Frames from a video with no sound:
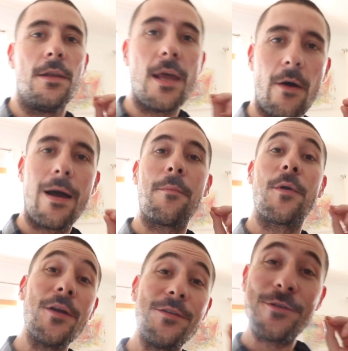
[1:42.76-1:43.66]
now I'm
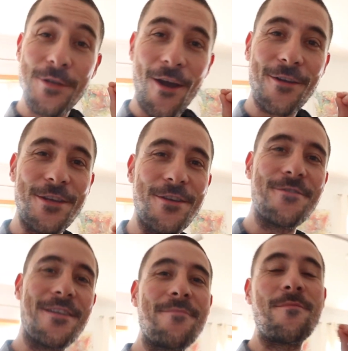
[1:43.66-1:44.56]
going to talk to
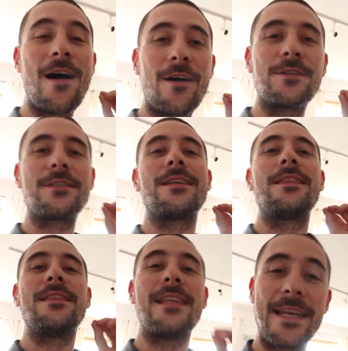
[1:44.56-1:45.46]
you about
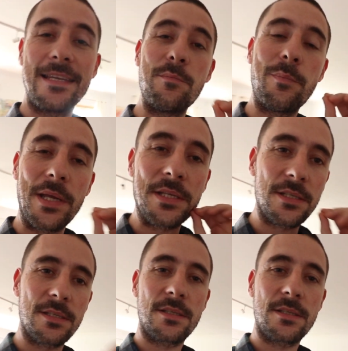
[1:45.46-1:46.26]
landing pages.